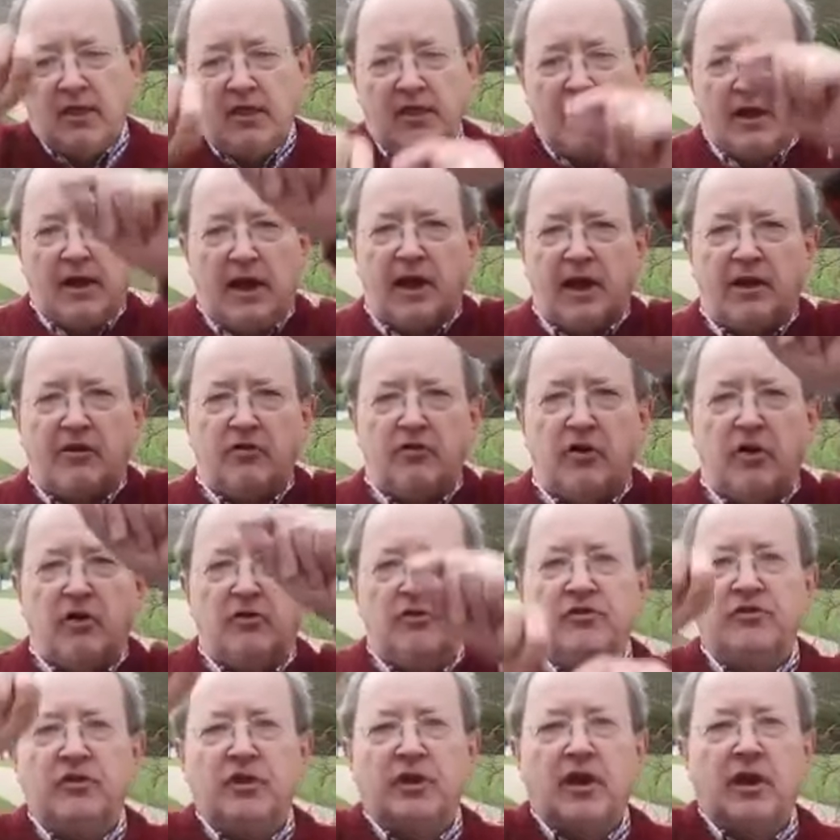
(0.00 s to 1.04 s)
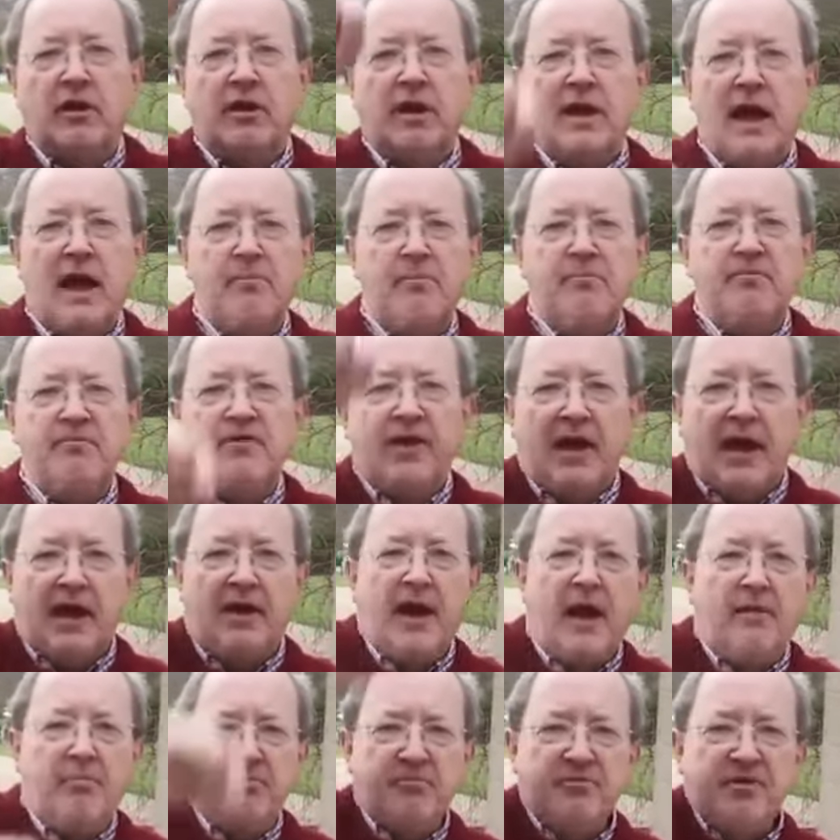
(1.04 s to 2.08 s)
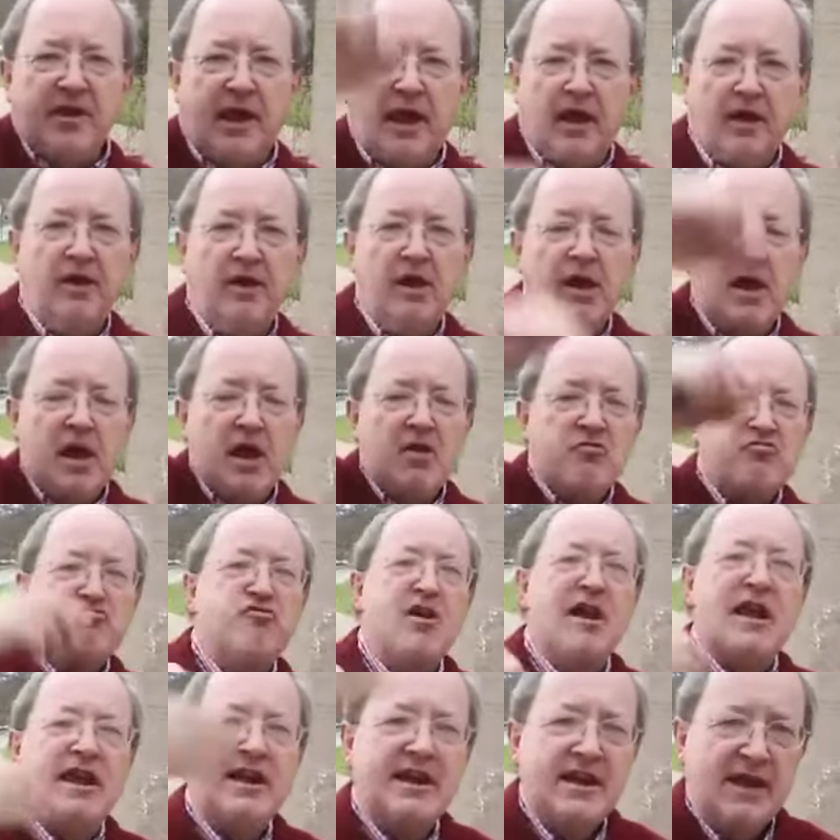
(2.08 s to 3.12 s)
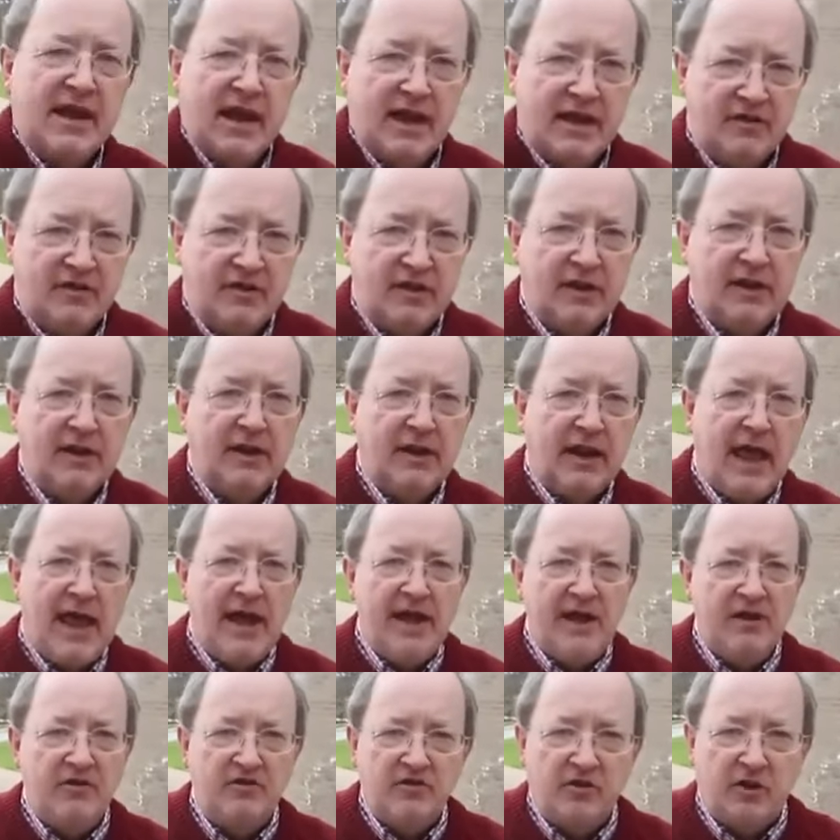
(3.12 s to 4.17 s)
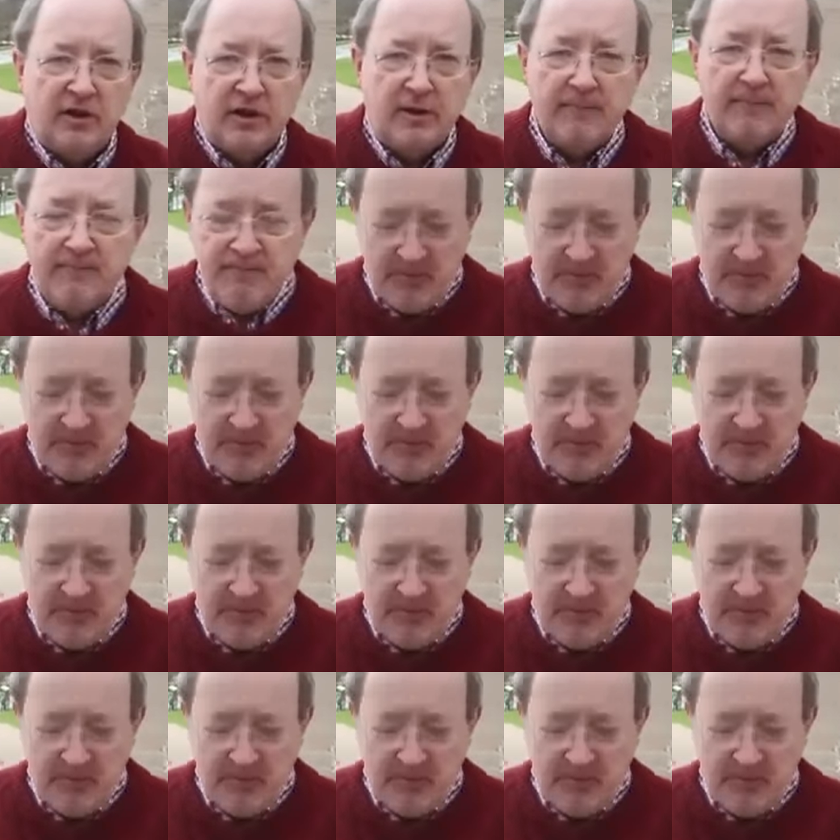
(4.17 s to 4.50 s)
The electrons are going up and down, radiating energy.